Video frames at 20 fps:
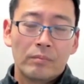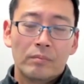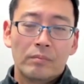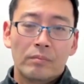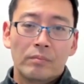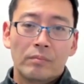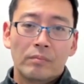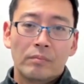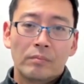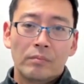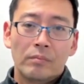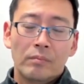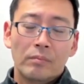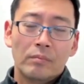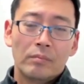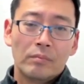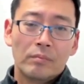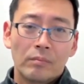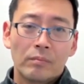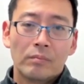
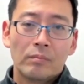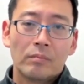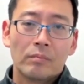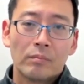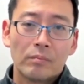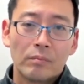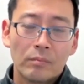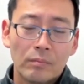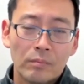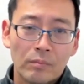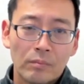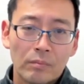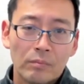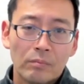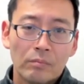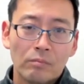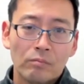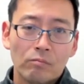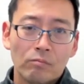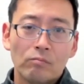
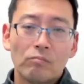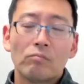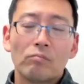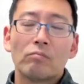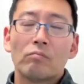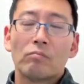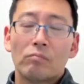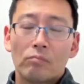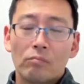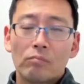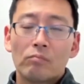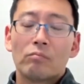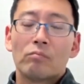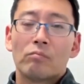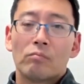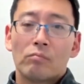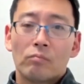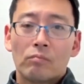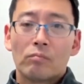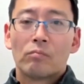
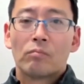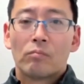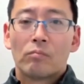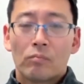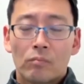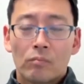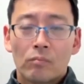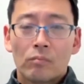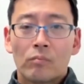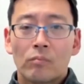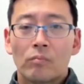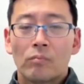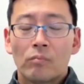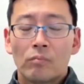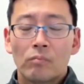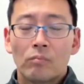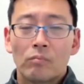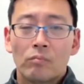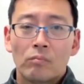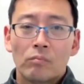
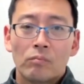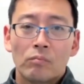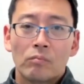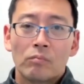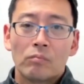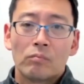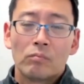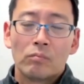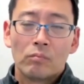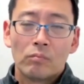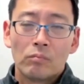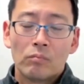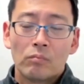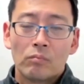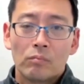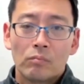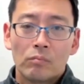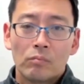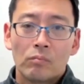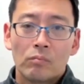
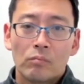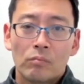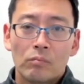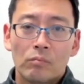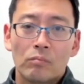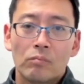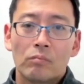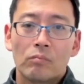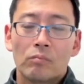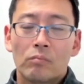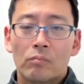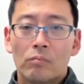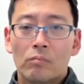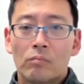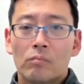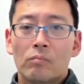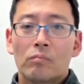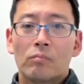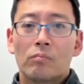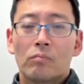
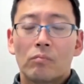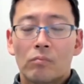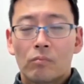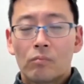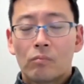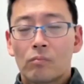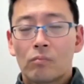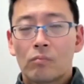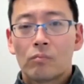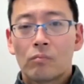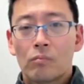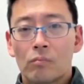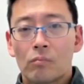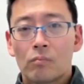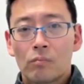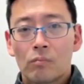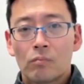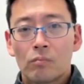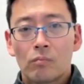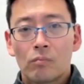
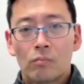This person isn't speaking.